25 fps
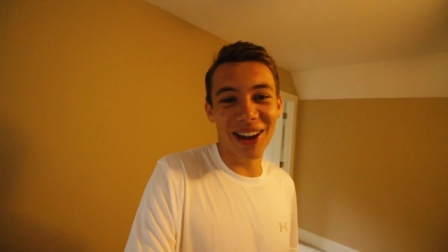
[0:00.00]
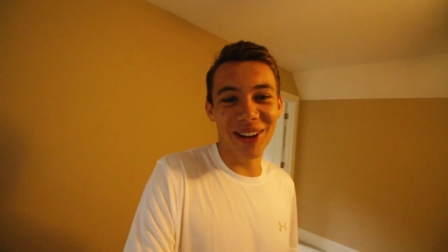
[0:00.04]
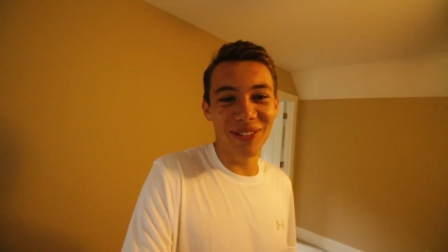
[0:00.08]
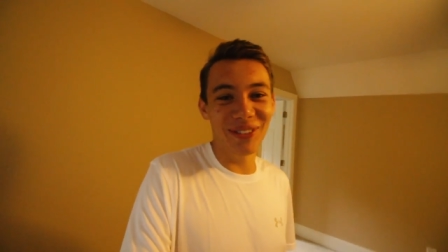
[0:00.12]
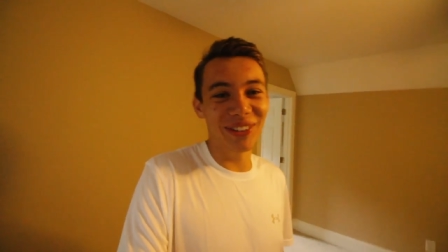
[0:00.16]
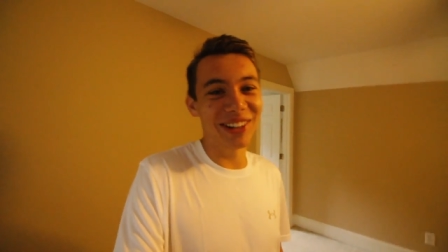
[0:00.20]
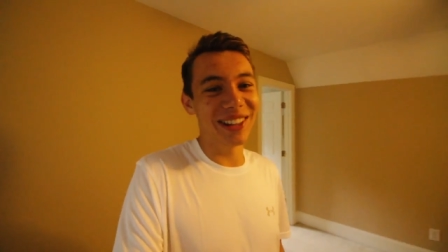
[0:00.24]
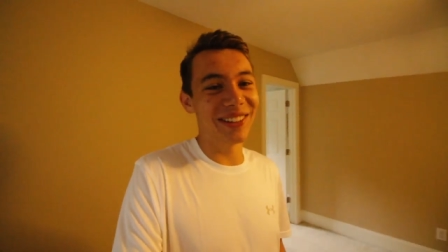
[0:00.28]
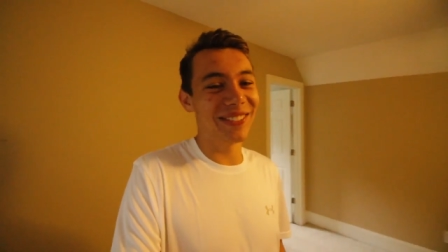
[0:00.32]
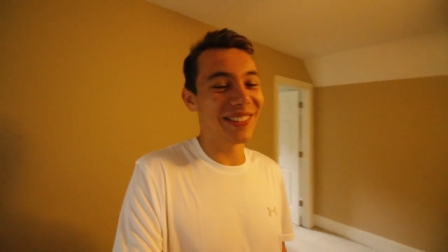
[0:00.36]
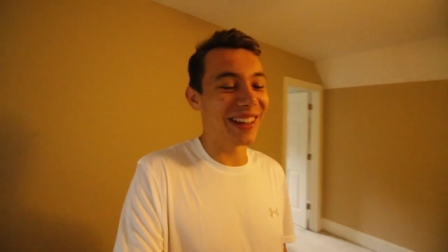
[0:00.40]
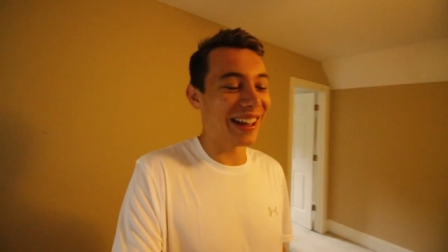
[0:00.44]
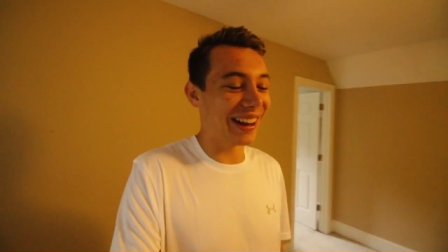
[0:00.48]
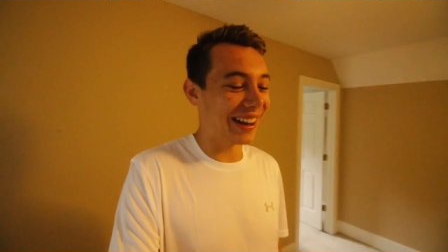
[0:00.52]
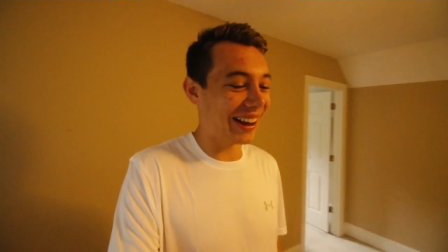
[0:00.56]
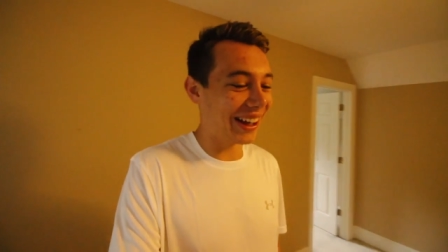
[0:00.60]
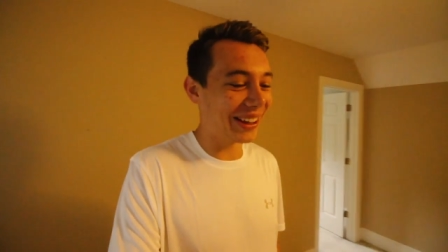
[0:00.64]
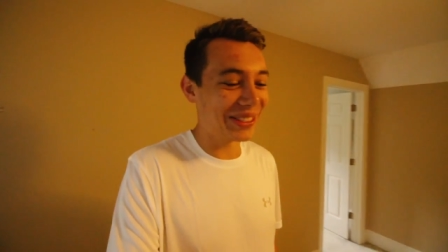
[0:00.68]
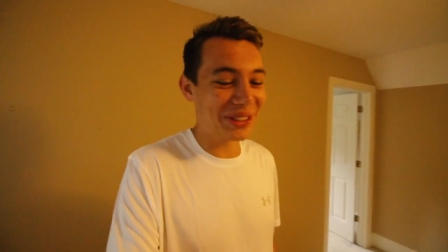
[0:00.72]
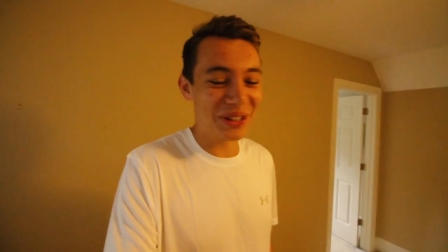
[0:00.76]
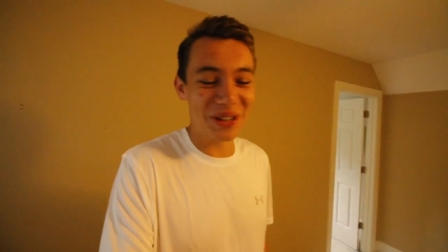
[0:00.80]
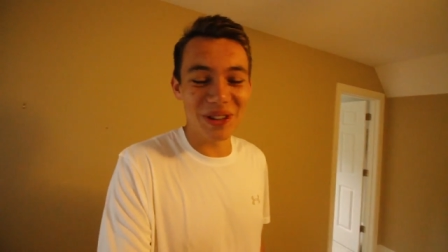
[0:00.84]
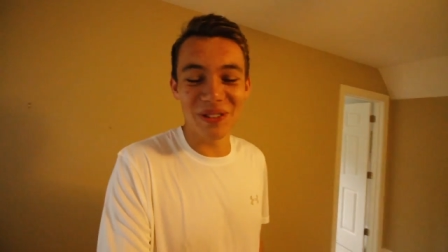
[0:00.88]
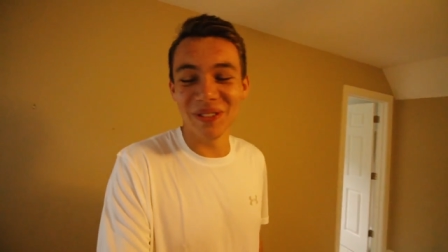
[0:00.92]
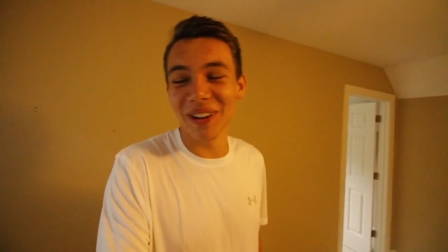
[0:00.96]
I believe that.
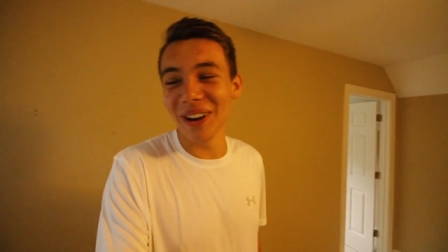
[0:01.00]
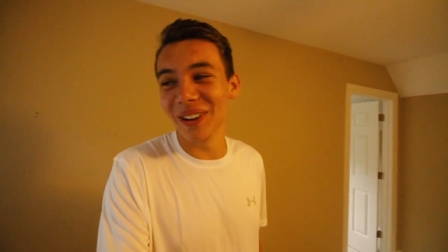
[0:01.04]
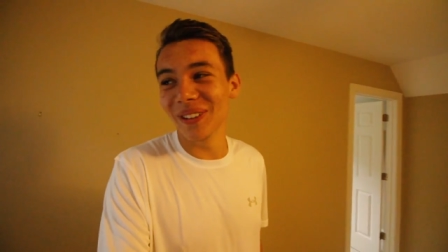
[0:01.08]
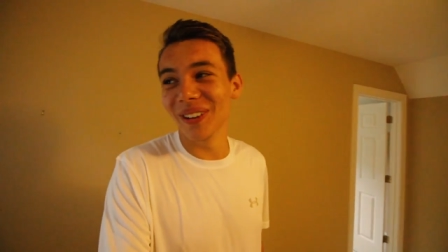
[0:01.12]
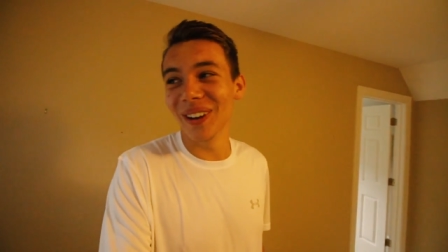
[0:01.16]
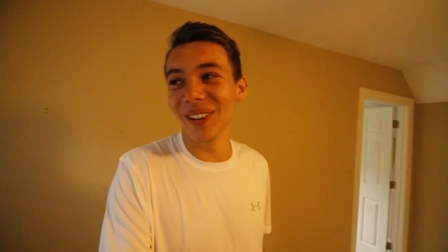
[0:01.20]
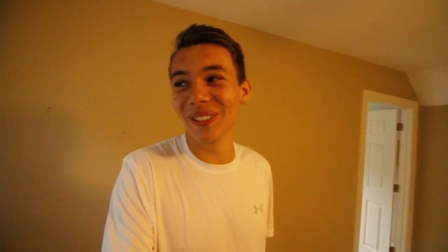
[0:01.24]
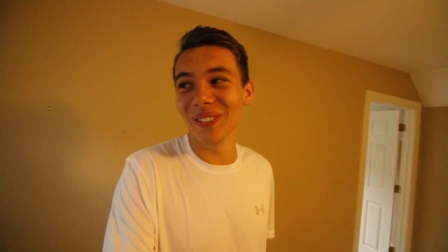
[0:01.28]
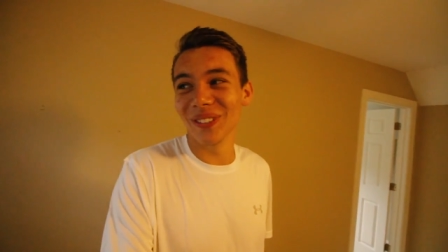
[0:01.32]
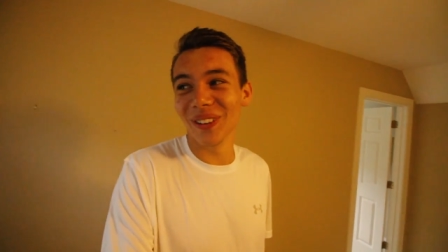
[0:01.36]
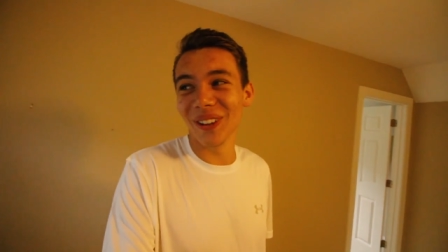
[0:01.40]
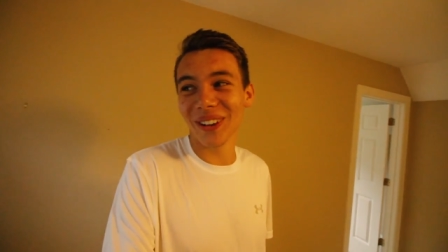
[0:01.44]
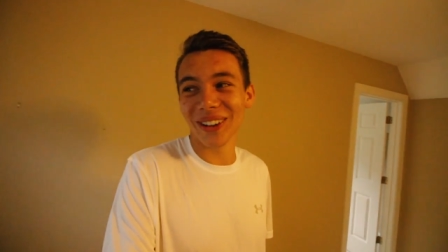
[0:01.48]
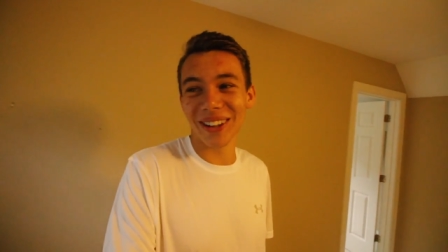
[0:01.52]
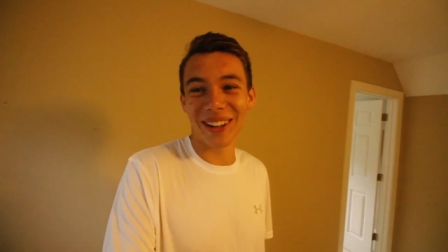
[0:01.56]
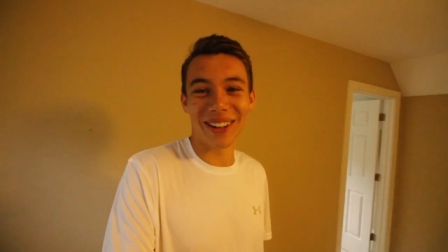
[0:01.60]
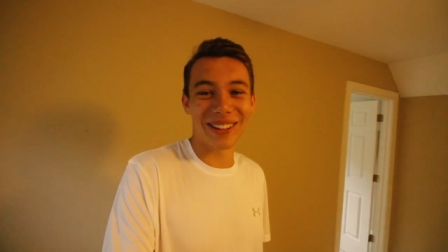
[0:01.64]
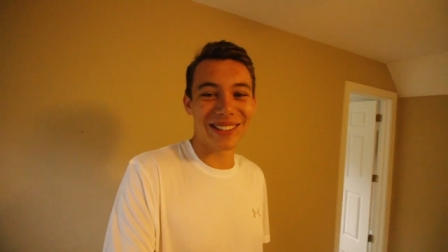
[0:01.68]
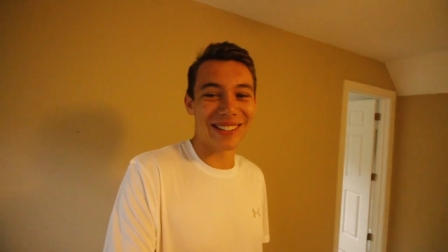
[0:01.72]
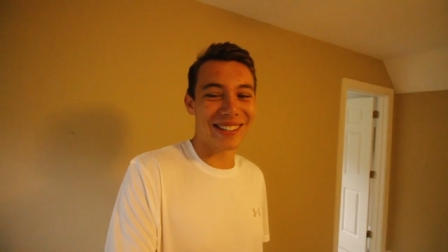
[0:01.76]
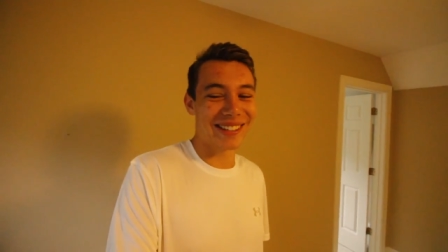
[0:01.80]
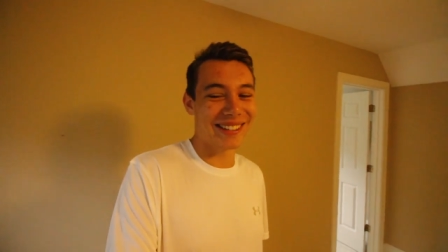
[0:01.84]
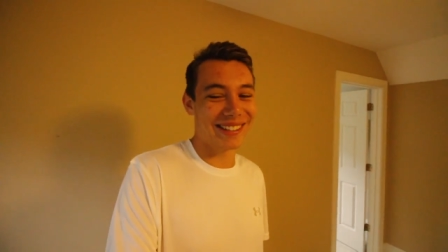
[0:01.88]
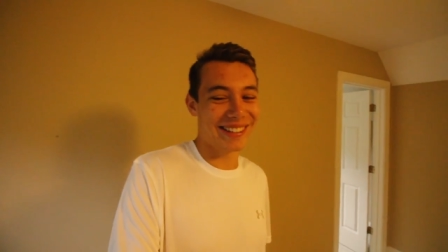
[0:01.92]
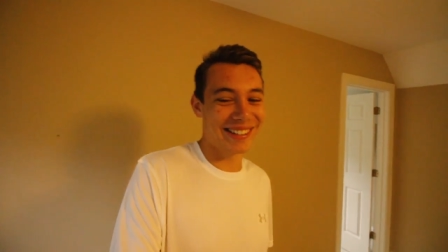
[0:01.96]
I thought you meant about vlogging.
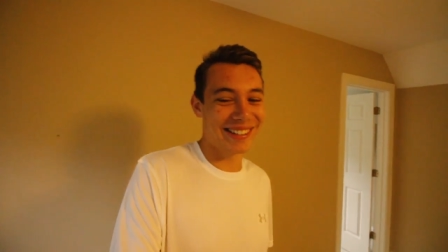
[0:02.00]
I was like,